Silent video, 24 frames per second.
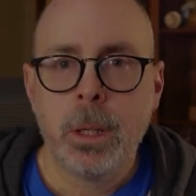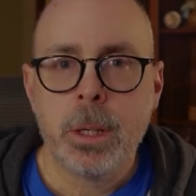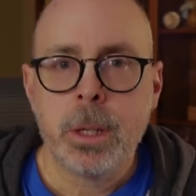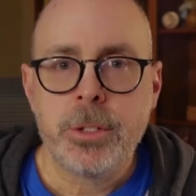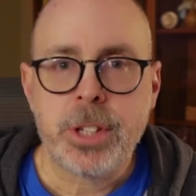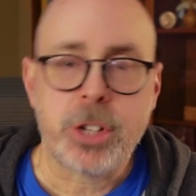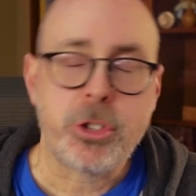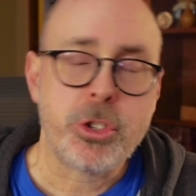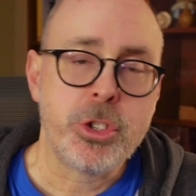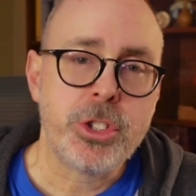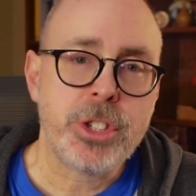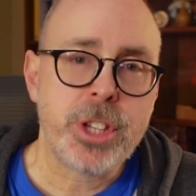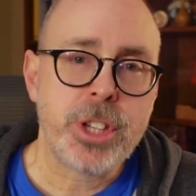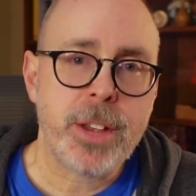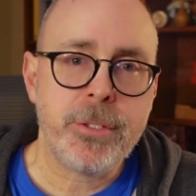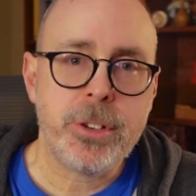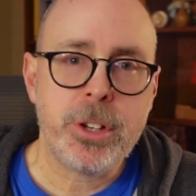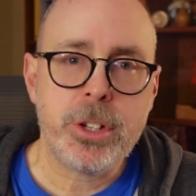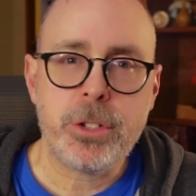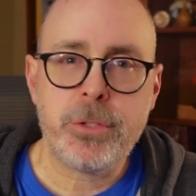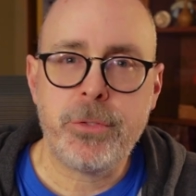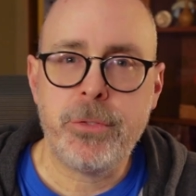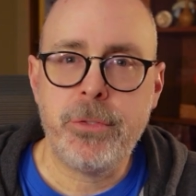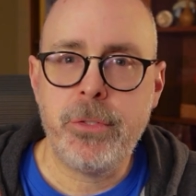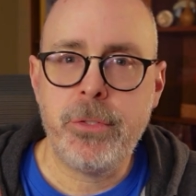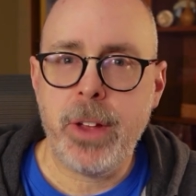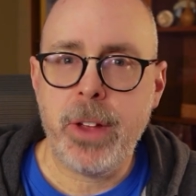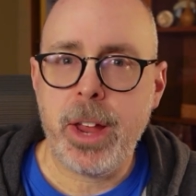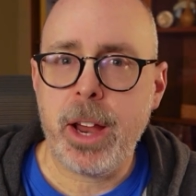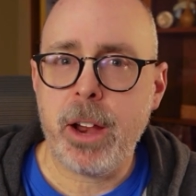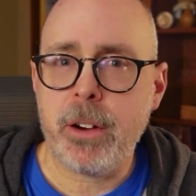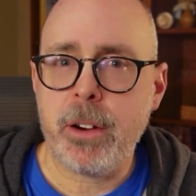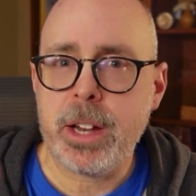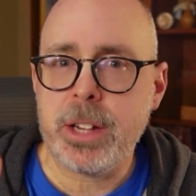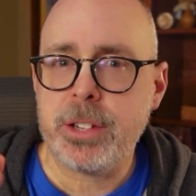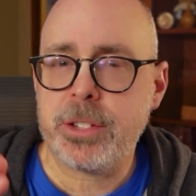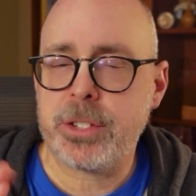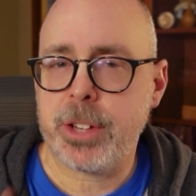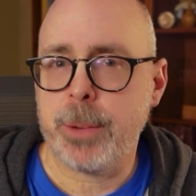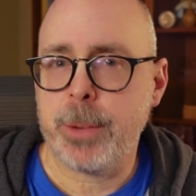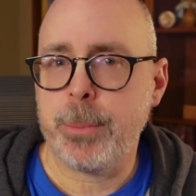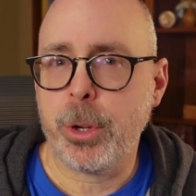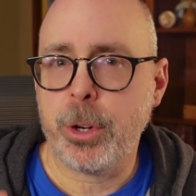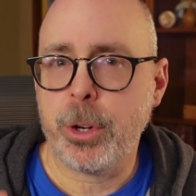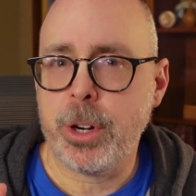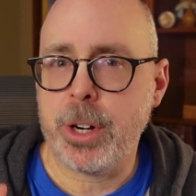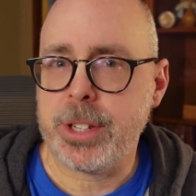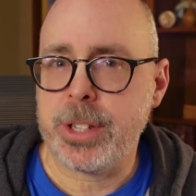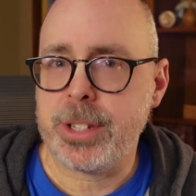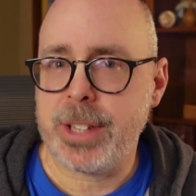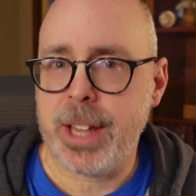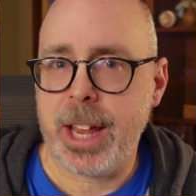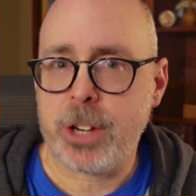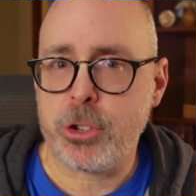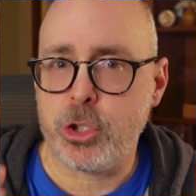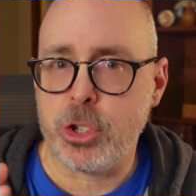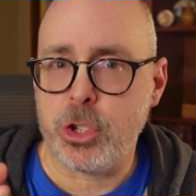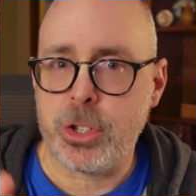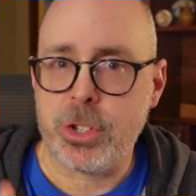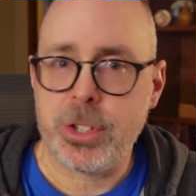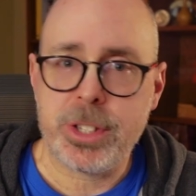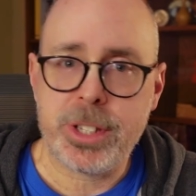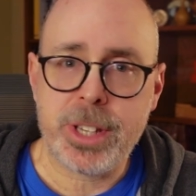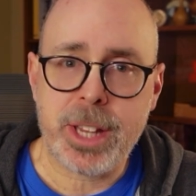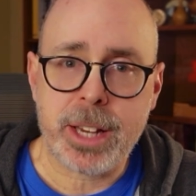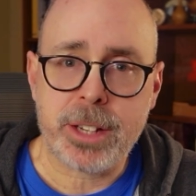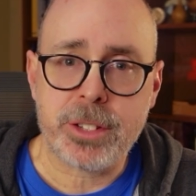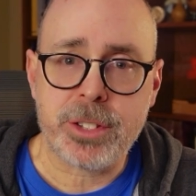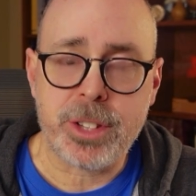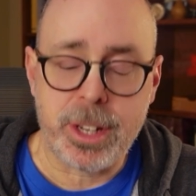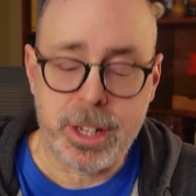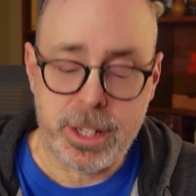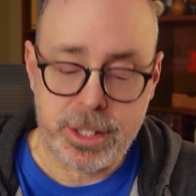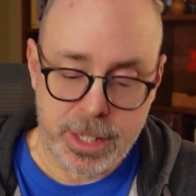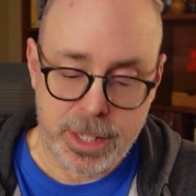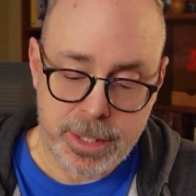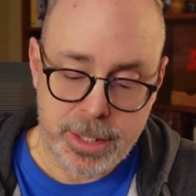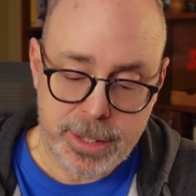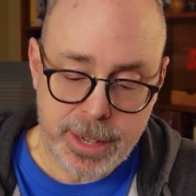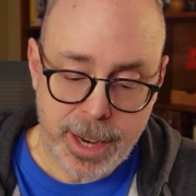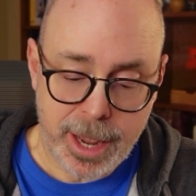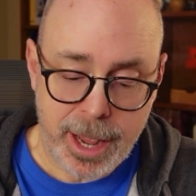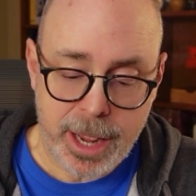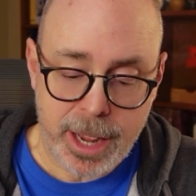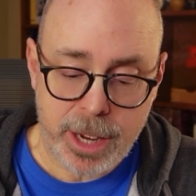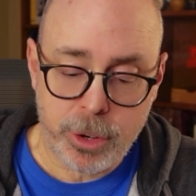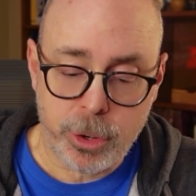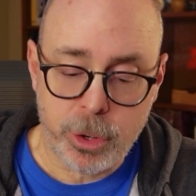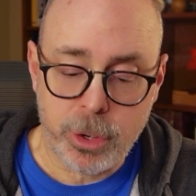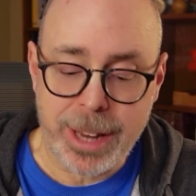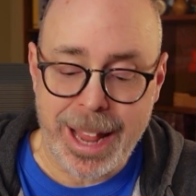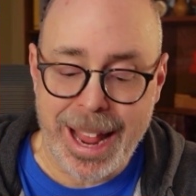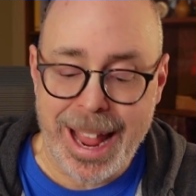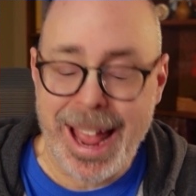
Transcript: Section 7 is very similar to Section 6 and it's entitled